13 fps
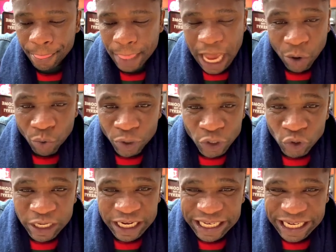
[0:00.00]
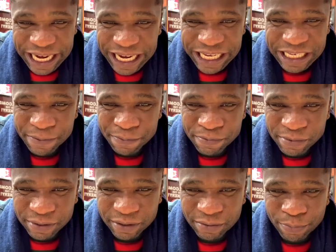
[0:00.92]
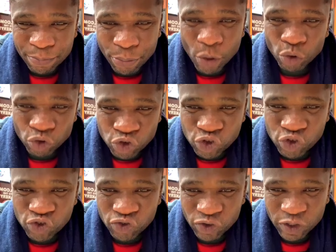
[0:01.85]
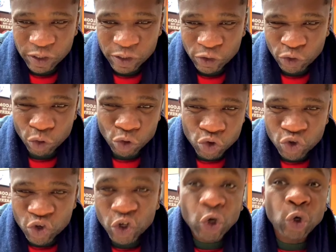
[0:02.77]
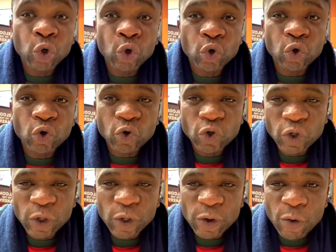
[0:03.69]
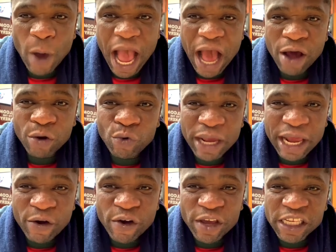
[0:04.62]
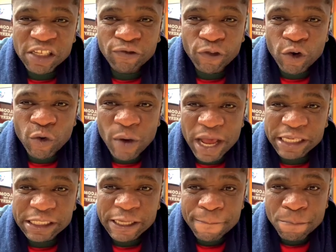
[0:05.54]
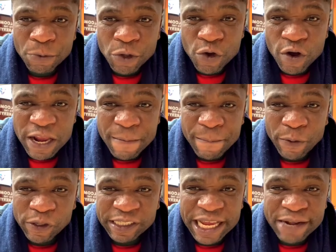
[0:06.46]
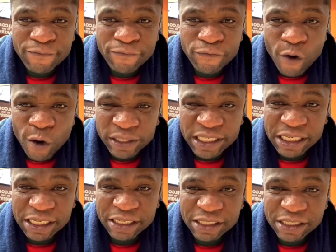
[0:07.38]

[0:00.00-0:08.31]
and we know they delete posts to look cool. Wow, look at all his followers. He only posted 40.